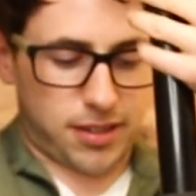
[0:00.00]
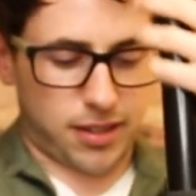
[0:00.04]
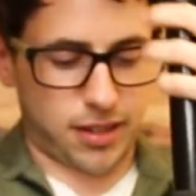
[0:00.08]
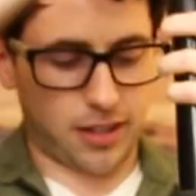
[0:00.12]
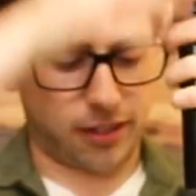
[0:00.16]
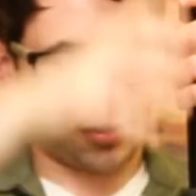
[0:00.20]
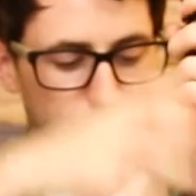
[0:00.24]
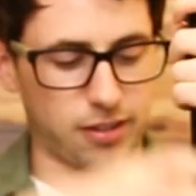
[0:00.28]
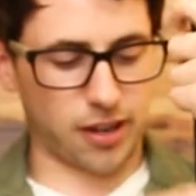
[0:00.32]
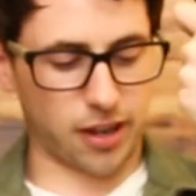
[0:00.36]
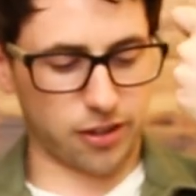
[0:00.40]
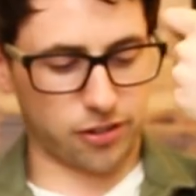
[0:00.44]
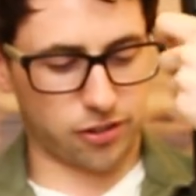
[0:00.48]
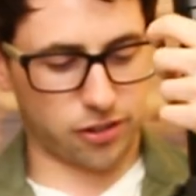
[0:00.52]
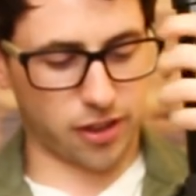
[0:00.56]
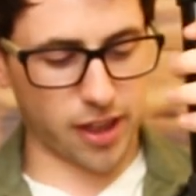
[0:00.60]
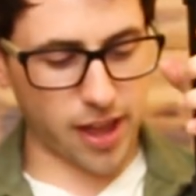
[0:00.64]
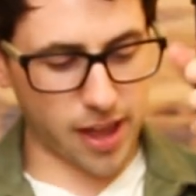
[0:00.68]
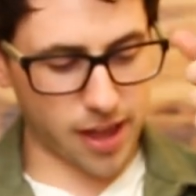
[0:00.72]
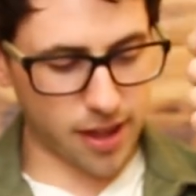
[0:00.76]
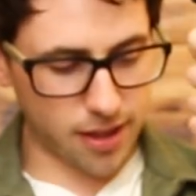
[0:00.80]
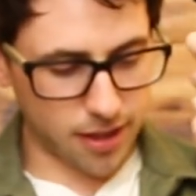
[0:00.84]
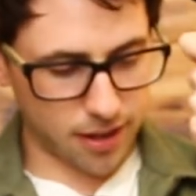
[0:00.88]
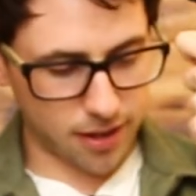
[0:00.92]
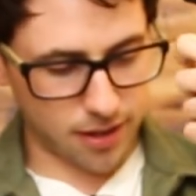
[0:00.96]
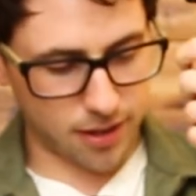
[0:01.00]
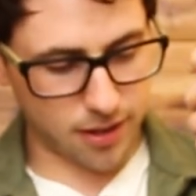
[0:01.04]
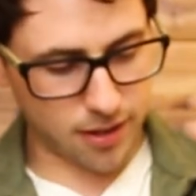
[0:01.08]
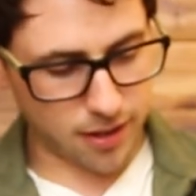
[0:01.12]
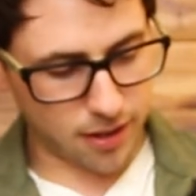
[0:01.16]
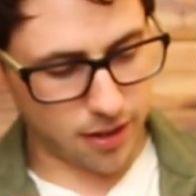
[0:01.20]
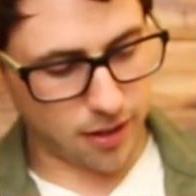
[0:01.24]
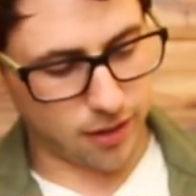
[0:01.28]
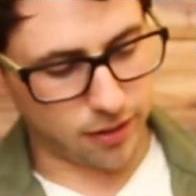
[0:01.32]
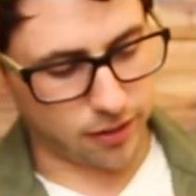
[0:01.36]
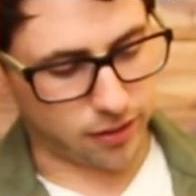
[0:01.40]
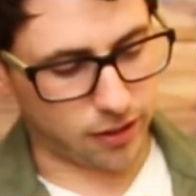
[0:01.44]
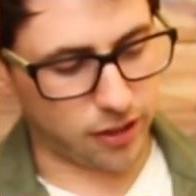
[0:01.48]
attach that.
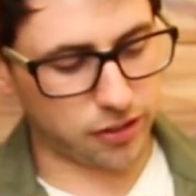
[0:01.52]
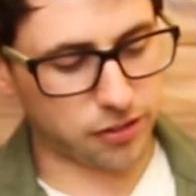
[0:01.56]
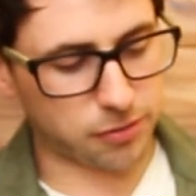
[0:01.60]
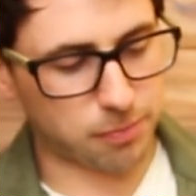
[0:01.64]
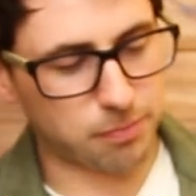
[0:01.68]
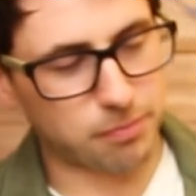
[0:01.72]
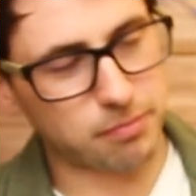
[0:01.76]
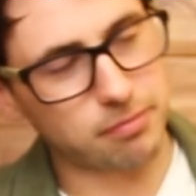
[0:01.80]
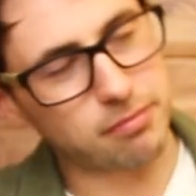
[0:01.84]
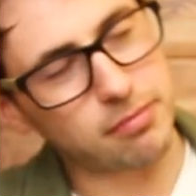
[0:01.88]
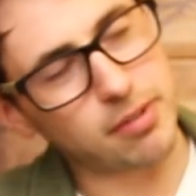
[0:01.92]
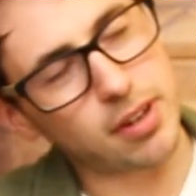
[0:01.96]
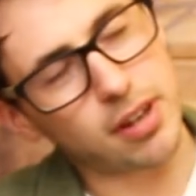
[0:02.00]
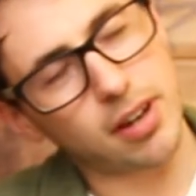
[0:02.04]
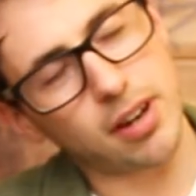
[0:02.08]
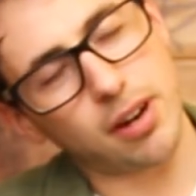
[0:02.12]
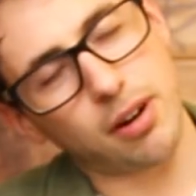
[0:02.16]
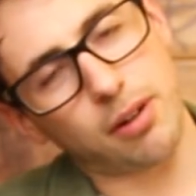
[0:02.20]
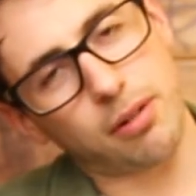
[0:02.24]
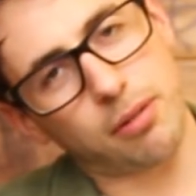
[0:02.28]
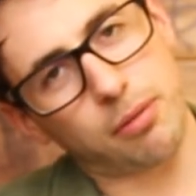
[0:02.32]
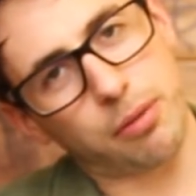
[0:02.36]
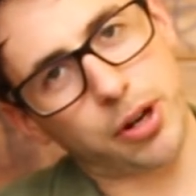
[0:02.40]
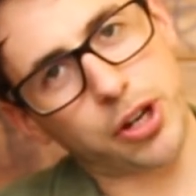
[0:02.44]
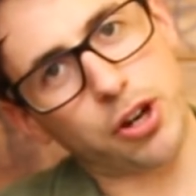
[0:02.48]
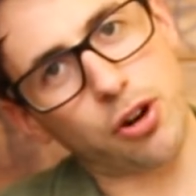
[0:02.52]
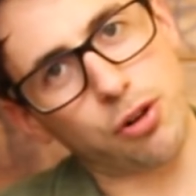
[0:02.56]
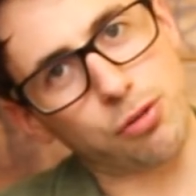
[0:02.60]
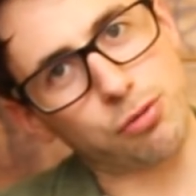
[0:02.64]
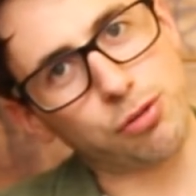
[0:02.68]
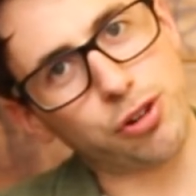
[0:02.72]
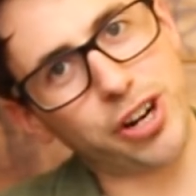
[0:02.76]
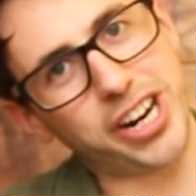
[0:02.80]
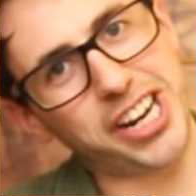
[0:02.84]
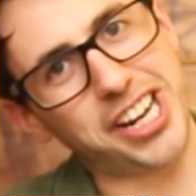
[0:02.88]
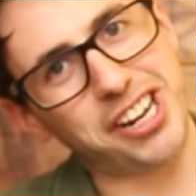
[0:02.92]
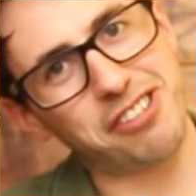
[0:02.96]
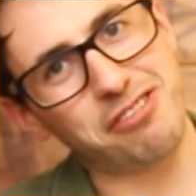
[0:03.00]
So this, we got
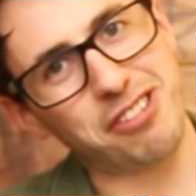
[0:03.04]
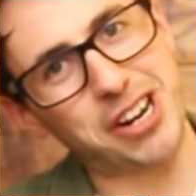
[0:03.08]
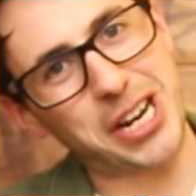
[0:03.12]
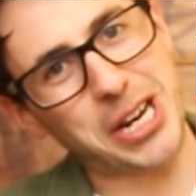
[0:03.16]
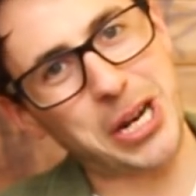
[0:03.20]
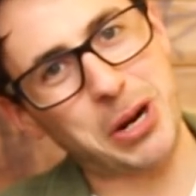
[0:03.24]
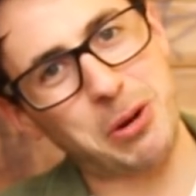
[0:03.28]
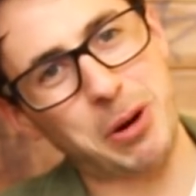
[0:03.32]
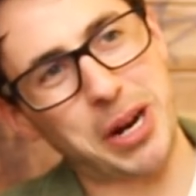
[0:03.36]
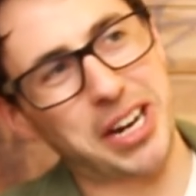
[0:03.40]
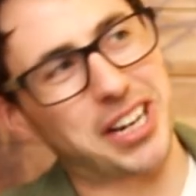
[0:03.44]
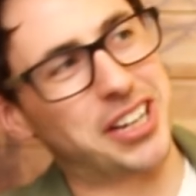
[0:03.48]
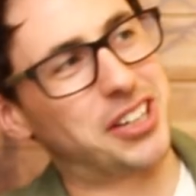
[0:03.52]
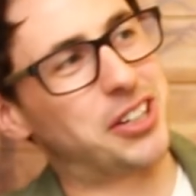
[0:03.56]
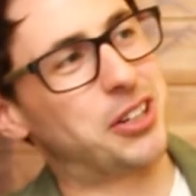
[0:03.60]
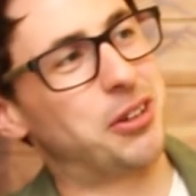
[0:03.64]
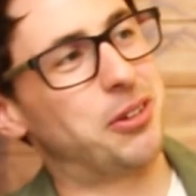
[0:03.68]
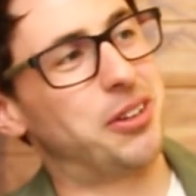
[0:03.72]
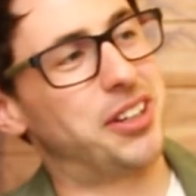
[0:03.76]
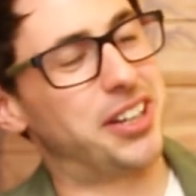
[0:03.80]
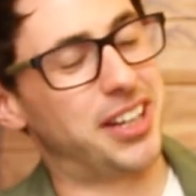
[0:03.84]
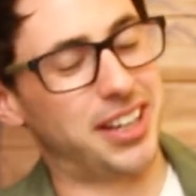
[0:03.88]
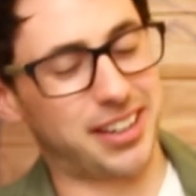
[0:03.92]
really quick at doing